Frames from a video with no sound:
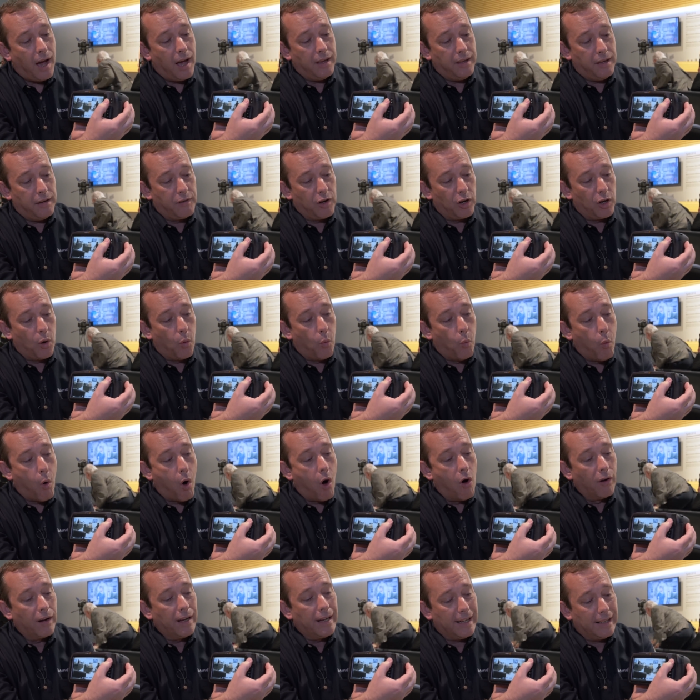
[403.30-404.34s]
you've got a
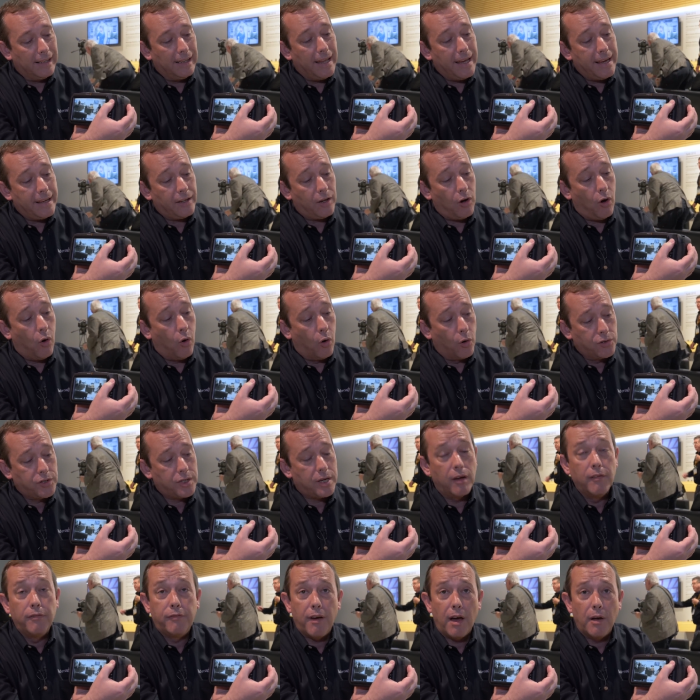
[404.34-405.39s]
one-click
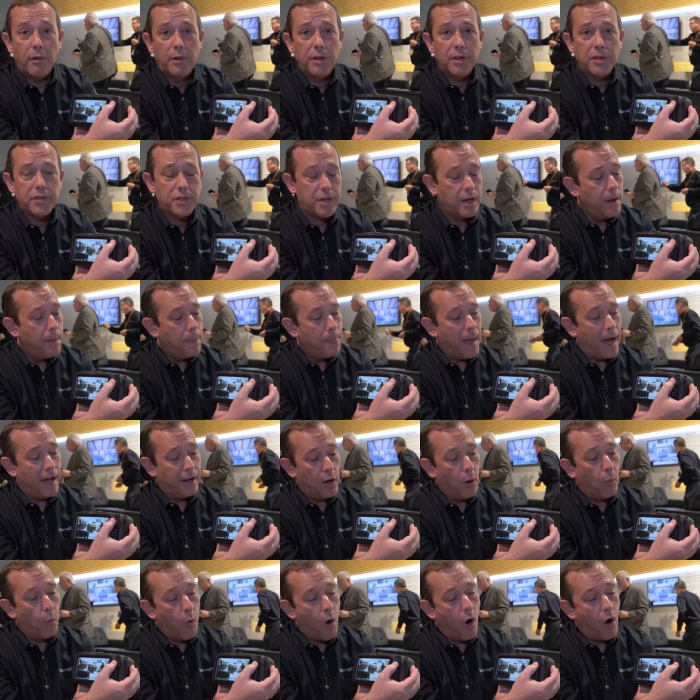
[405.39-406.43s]
autofocus
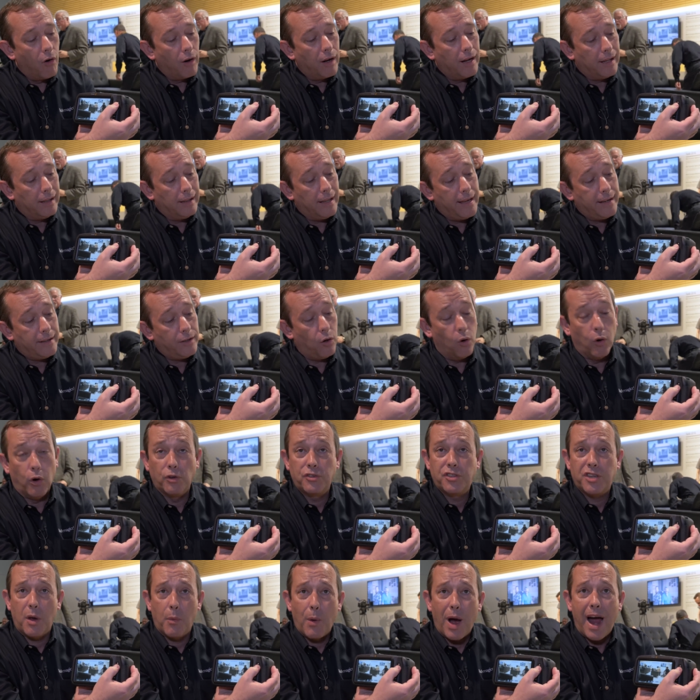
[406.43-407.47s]
and a one-click
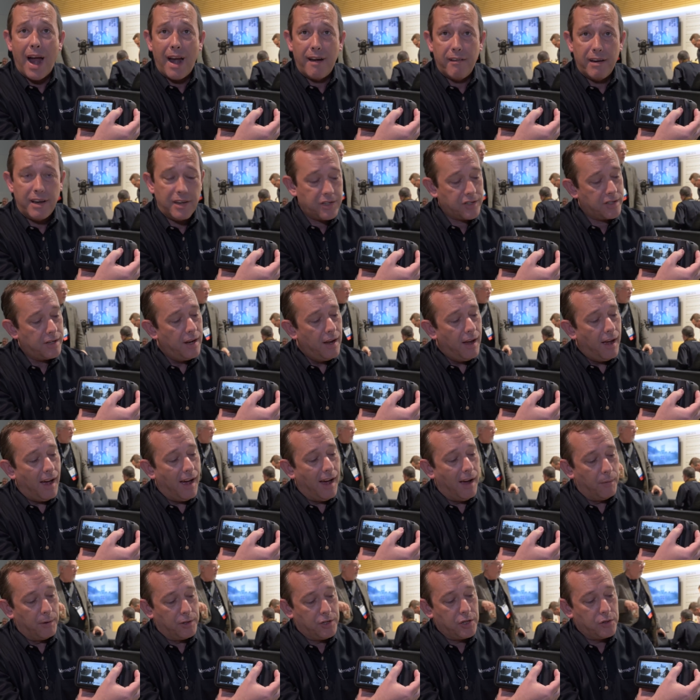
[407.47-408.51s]
auto iris,
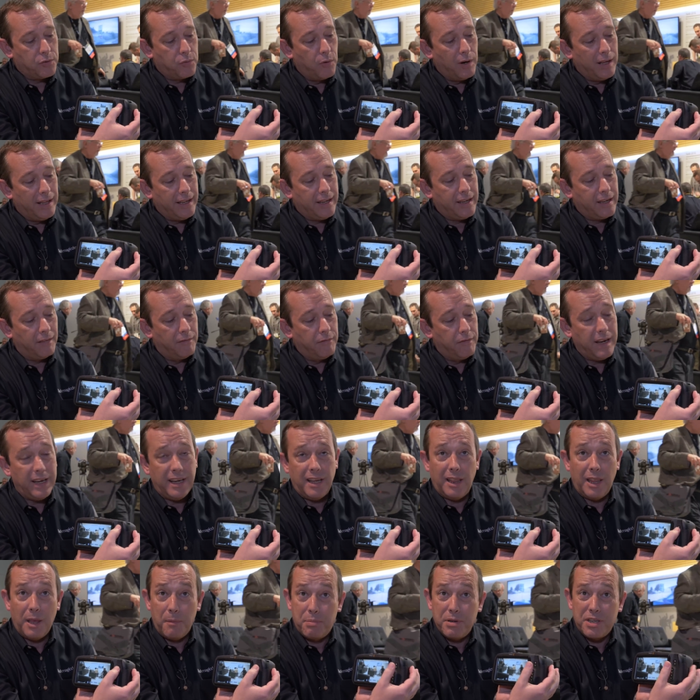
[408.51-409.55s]
which is really
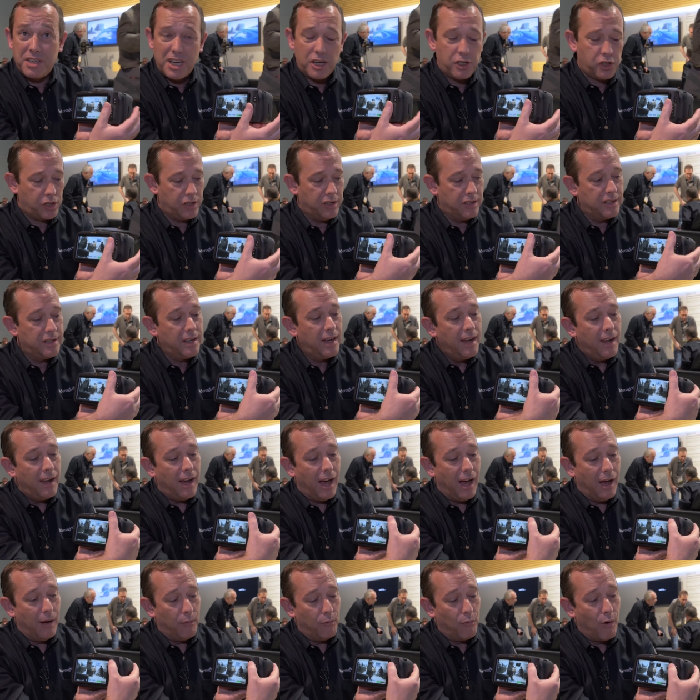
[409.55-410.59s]
conveniently positioned
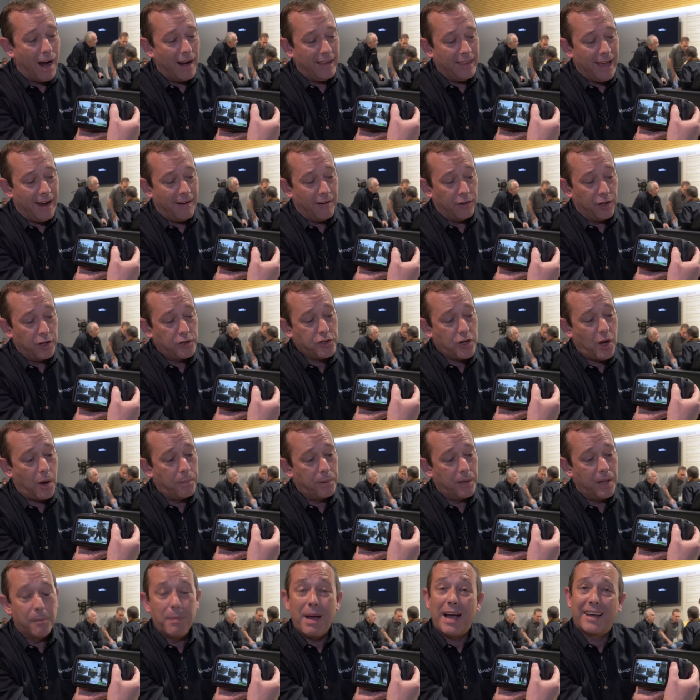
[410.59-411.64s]
right there on the top
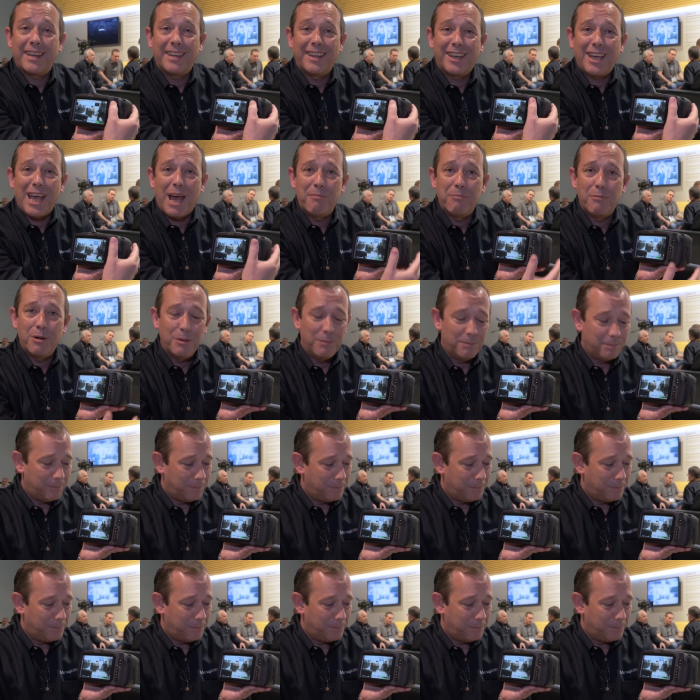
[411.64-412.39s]
of the back of the camera.